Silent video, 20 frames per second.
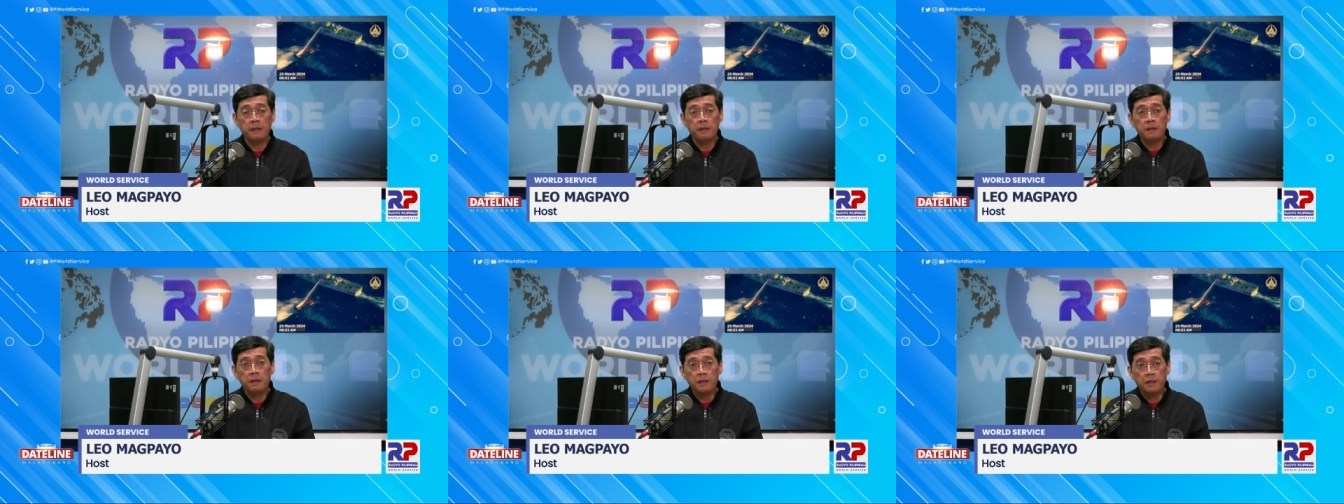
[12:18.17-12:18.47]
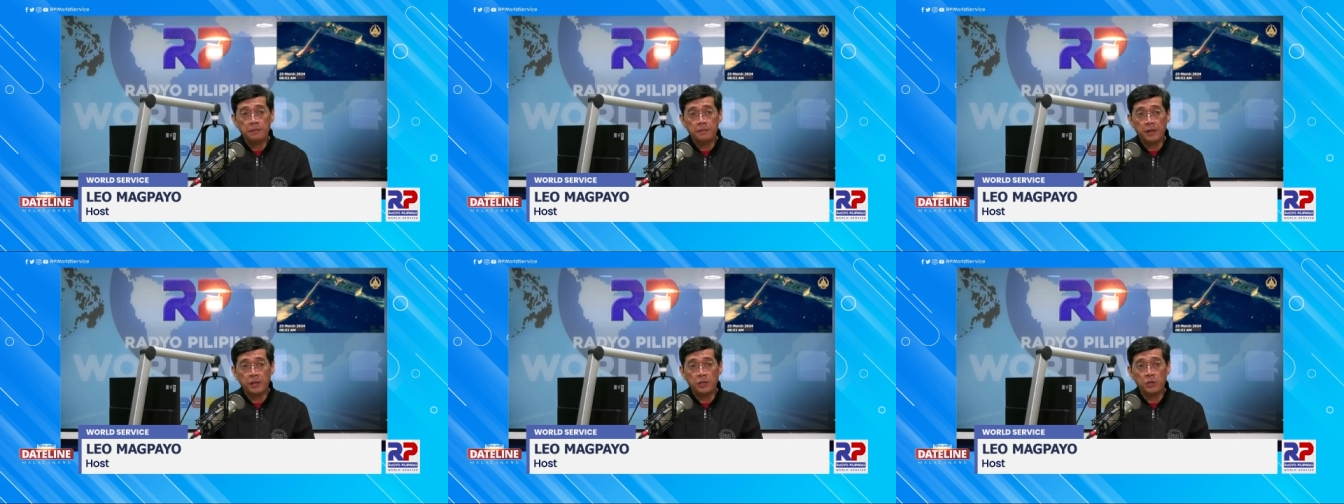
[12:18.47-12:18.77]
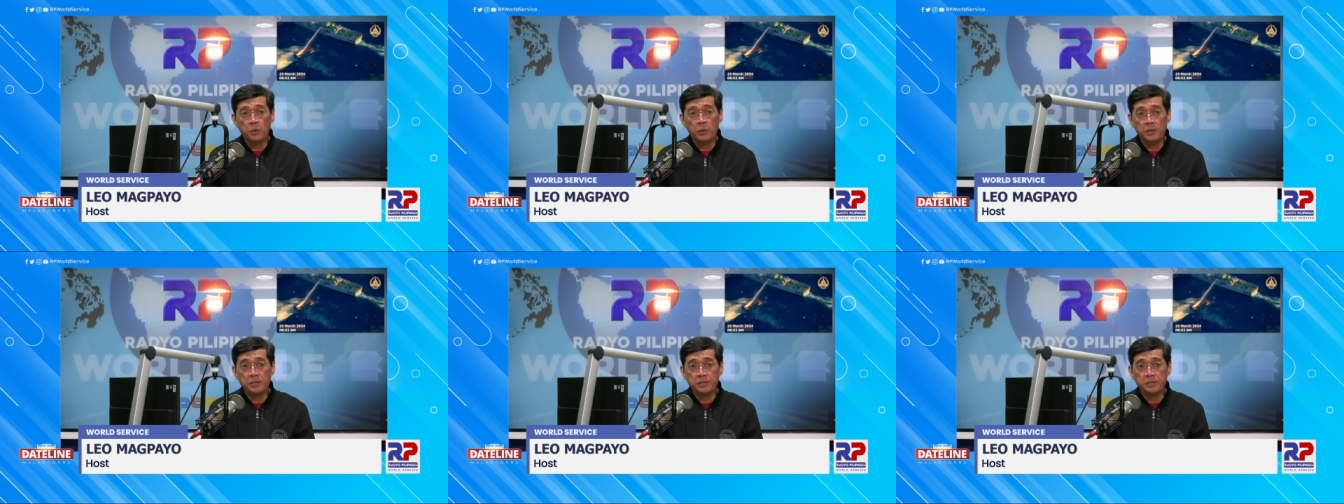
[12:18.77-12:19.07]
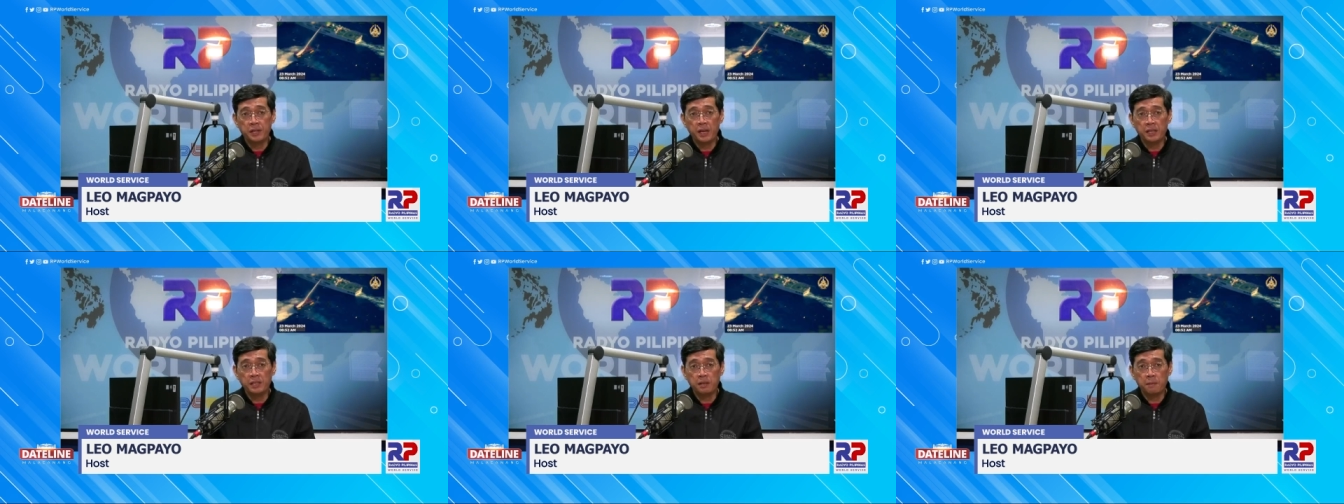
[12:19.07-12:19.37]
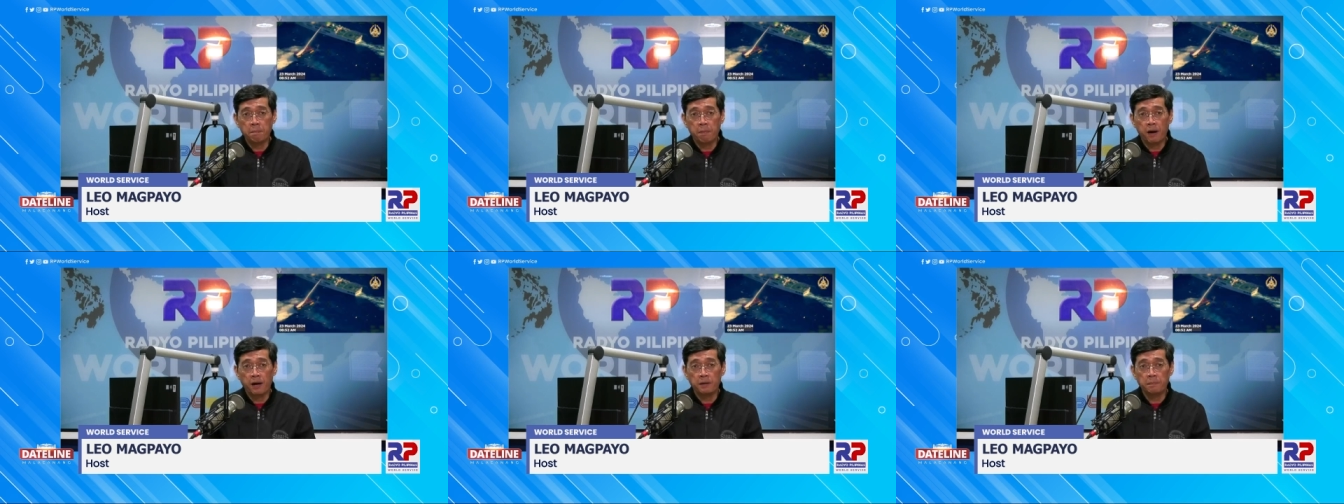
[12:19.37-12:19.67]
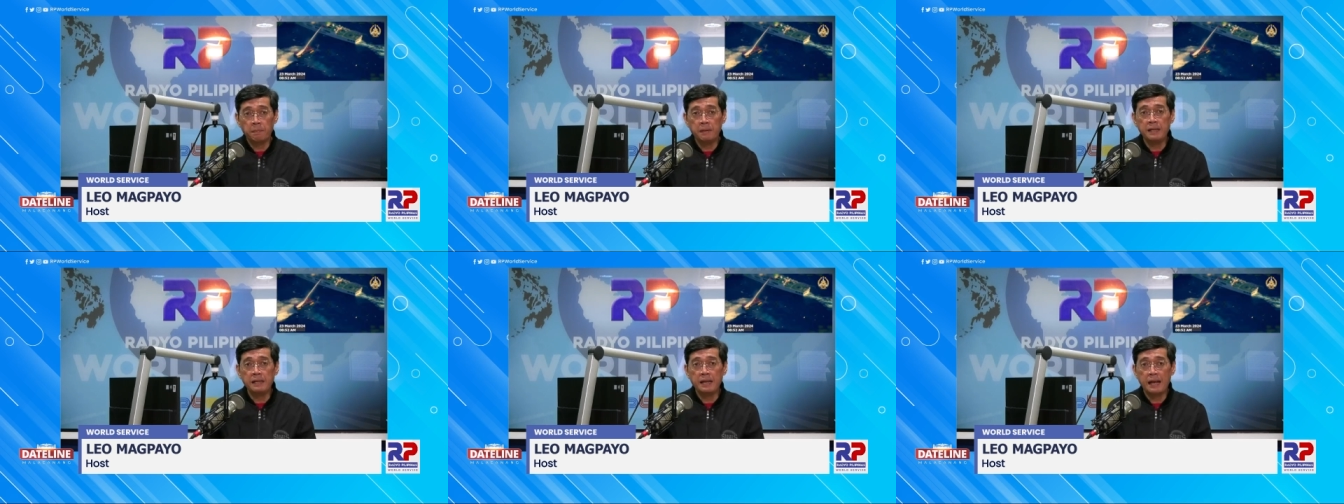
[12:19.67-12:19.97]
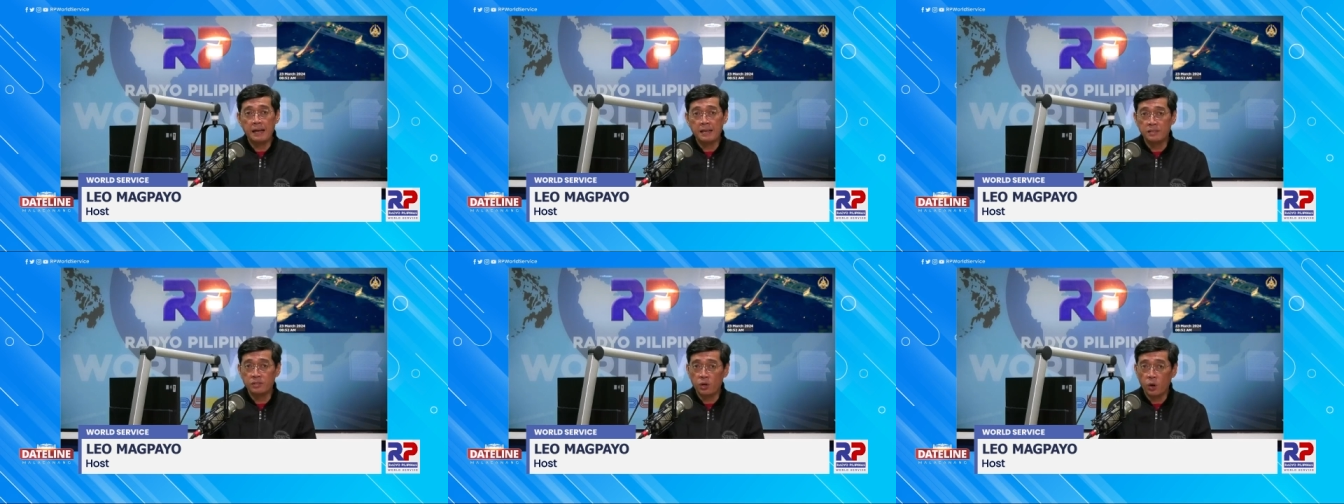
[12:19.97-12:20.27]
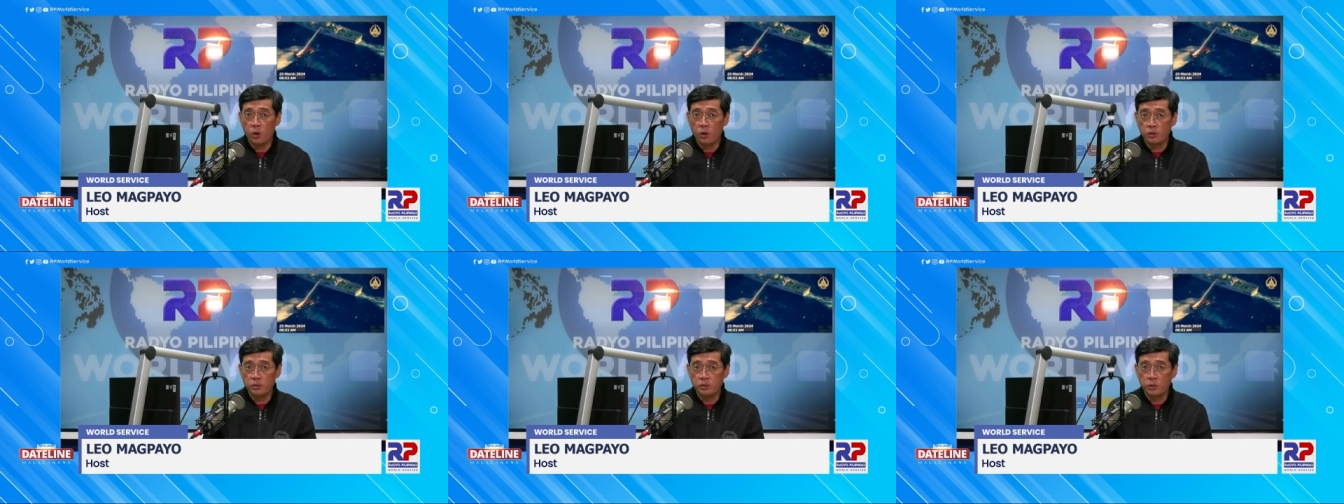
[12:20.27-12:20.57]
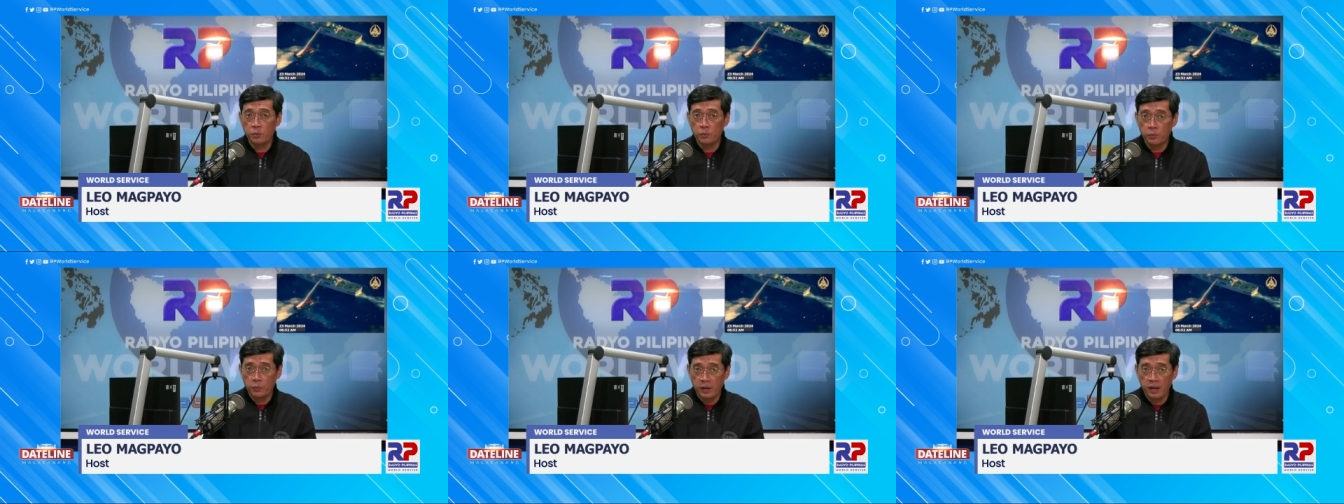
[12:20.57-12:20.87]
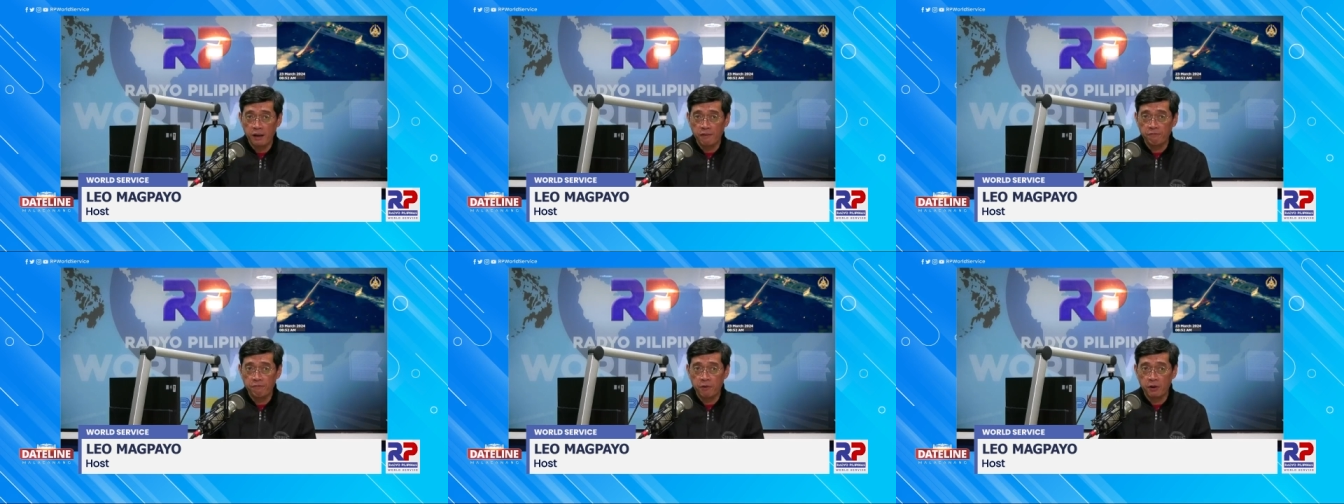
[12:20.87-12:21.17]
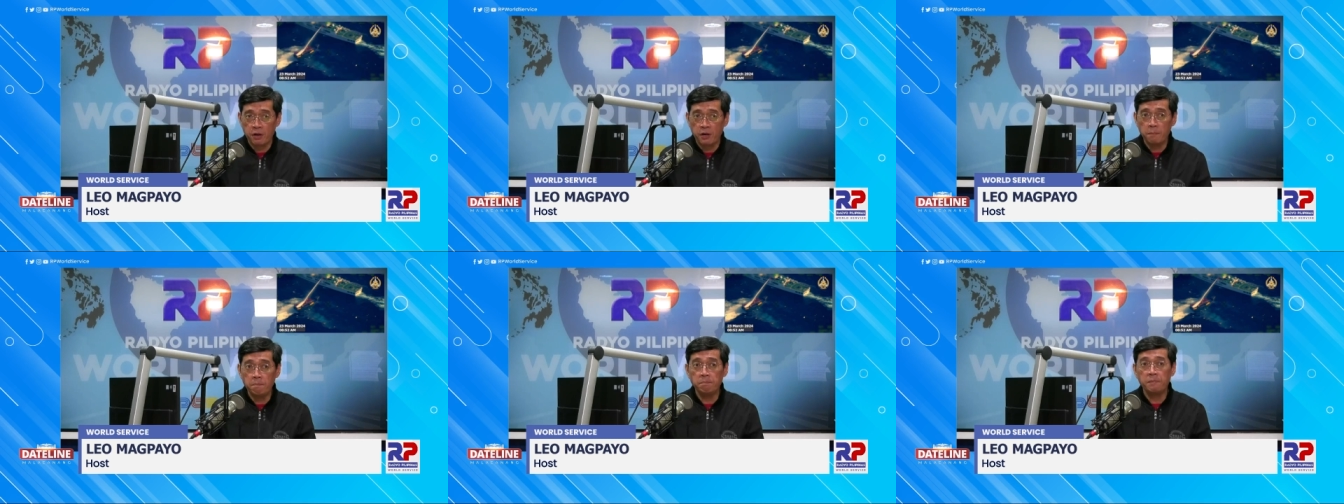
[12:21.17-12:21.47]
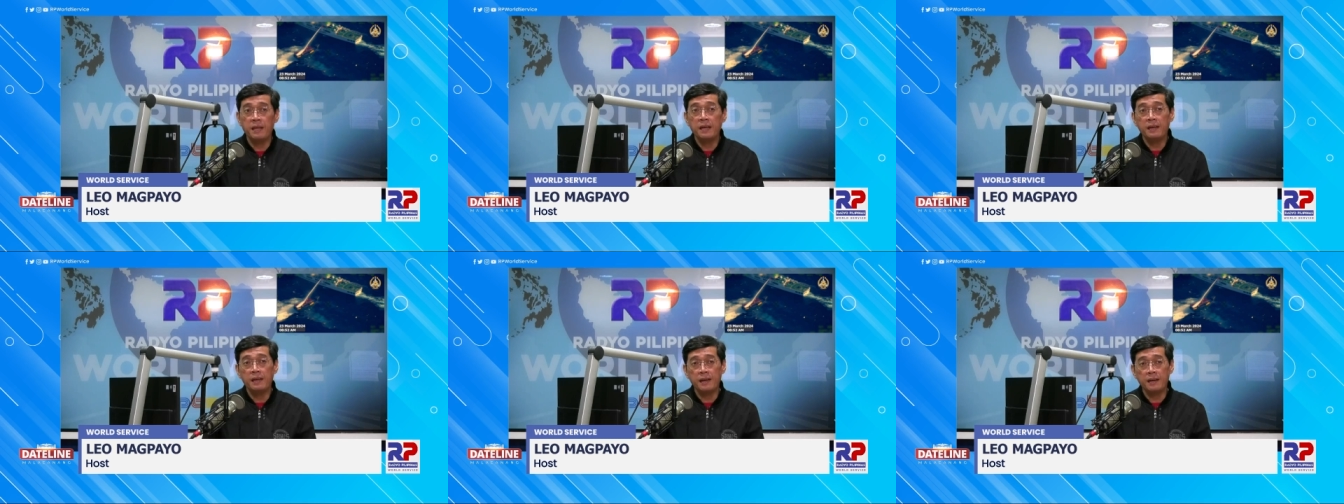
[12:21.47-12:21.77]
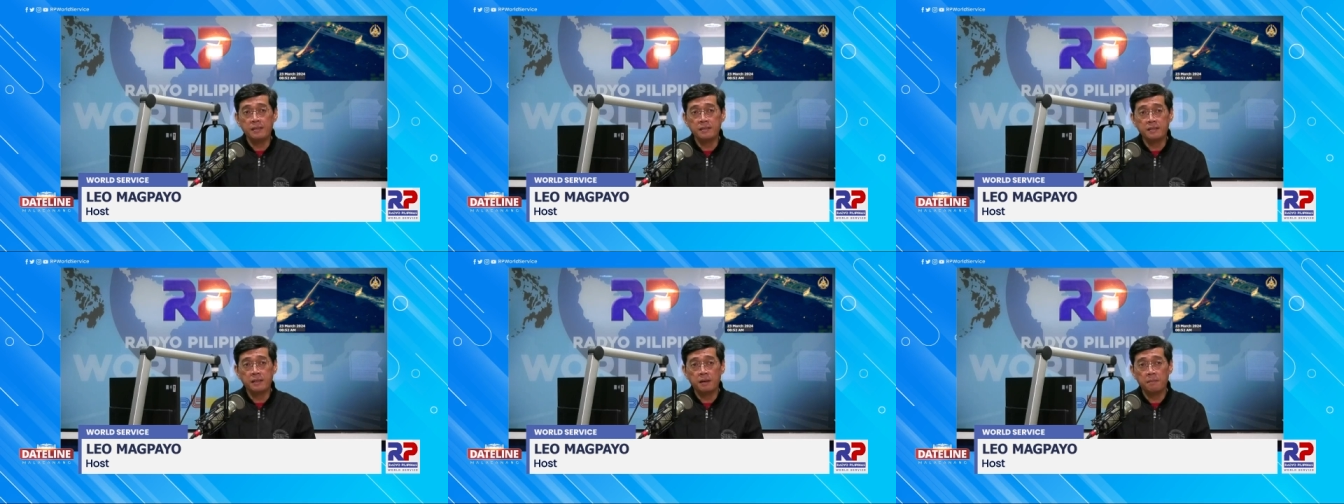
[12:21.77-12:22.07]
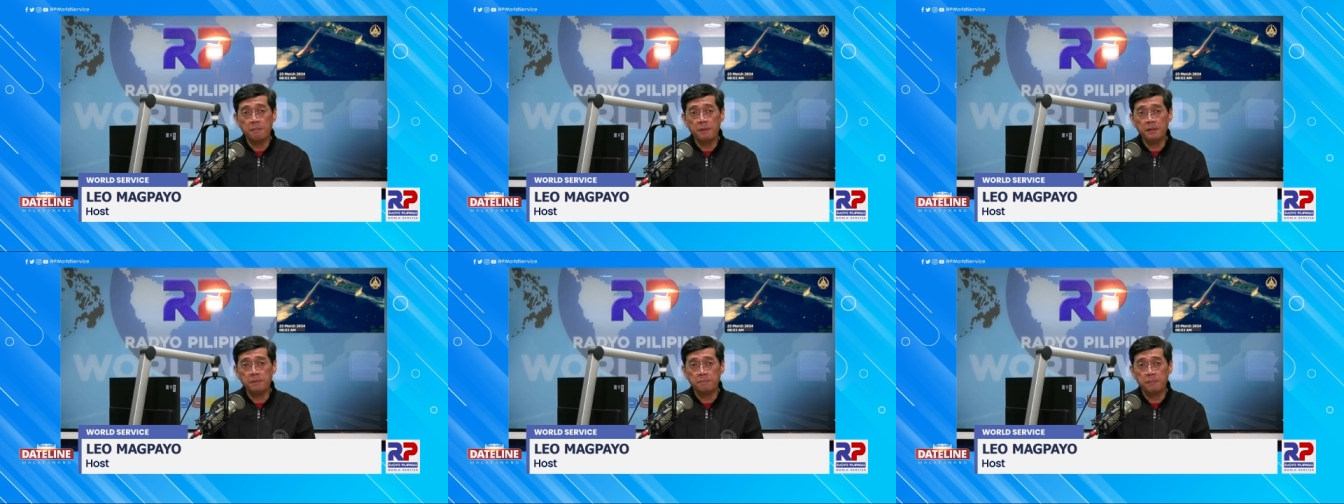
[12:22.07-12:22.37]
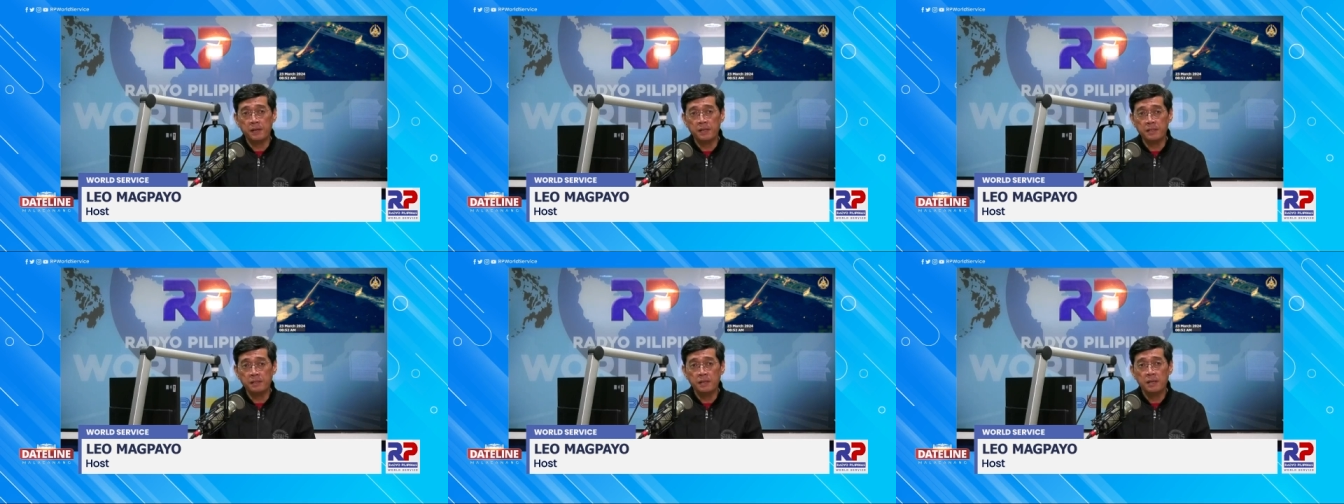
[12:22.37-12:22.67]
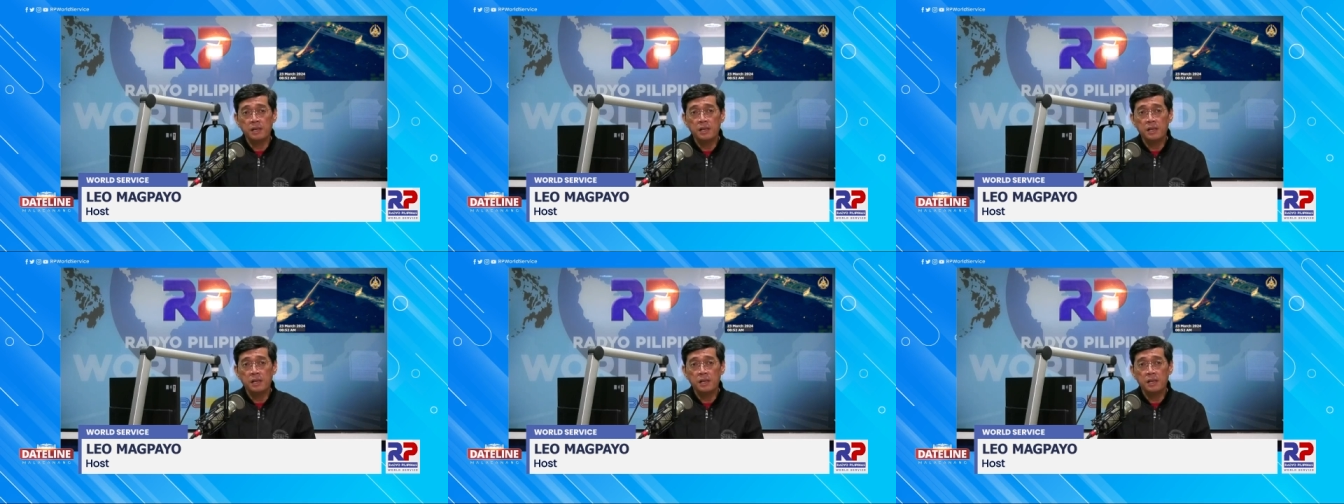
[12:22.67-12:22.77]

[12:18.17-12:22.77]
The U.S. State Department has also reaffirmed its commitment